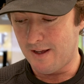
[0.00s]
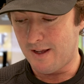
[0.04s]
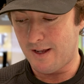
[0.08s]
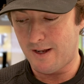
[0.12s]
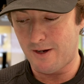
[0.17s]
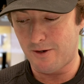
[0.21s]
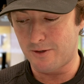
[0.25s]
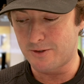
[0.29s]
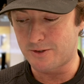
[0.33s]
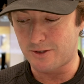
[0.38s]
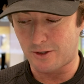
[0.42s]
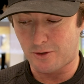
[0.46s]

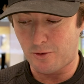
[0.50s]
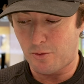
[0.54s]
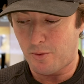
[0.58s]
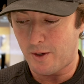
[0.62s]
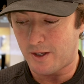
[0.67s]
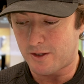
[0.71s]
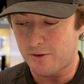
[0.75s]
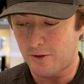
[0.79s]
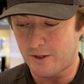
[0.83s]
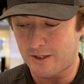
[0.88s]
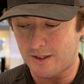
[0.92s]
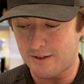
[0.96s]
Here's a
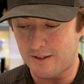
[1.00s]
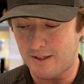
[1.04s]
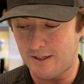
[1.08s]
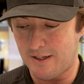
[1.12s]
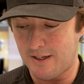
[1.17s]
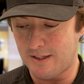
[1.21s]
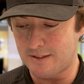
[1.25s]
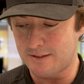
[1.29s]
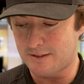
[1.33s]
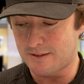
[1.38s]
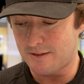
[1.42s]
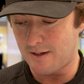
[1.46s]
quick look at
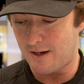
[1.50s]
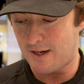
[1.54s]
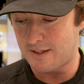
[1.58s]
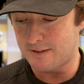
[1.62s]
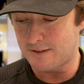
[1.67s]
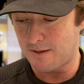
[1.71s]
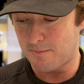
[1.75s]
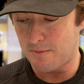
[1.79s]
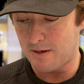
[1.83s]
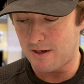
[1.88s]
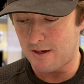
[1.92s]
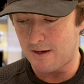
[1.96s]
the
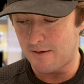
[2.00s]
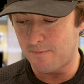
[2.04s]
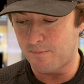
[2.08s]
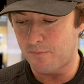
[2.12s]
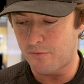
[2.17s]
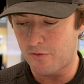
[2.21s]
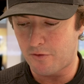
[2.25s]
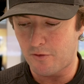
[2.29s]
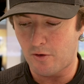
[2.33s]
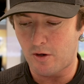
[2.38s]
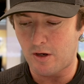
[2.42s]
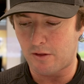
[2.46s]
insights. I mean,
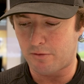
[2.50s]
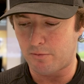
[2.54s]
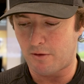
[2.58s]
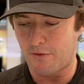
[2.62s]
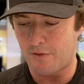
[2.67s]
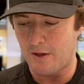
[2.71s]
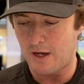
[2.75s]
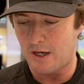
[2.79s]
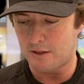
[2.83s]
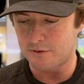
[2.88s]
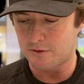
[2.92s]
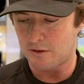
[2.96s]

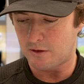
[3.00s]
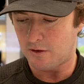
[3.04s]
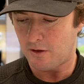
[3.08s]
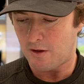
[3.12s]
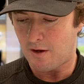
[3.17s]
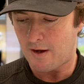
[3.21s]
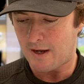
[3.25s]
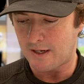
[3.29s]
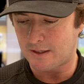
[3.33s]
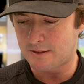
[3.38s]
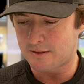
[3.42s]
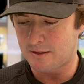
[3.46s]
33,000
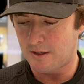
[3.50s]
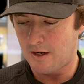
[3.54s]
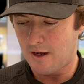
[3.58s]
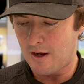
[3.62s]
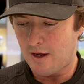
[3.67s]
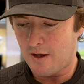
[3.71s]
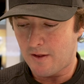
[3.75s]
likes.